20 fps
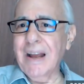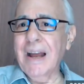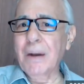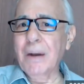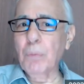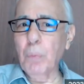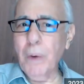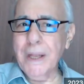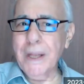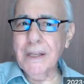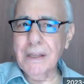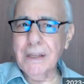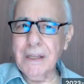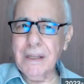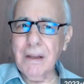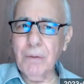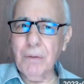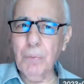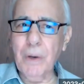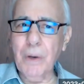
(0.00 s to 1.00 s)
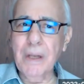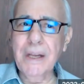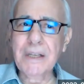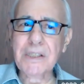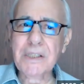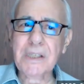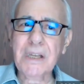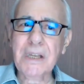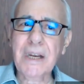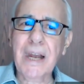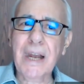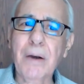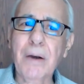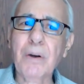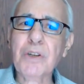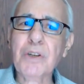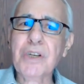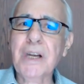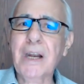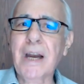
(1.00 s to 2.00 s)
and win release
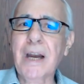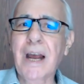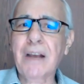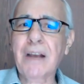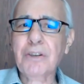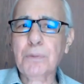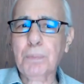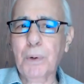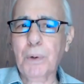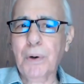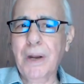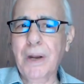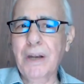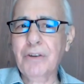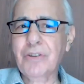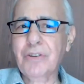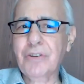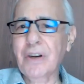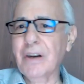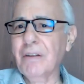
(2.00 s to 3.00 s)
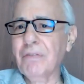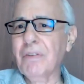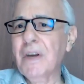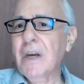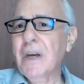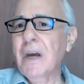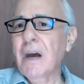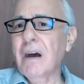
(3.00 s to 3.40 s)
energy and aspiration of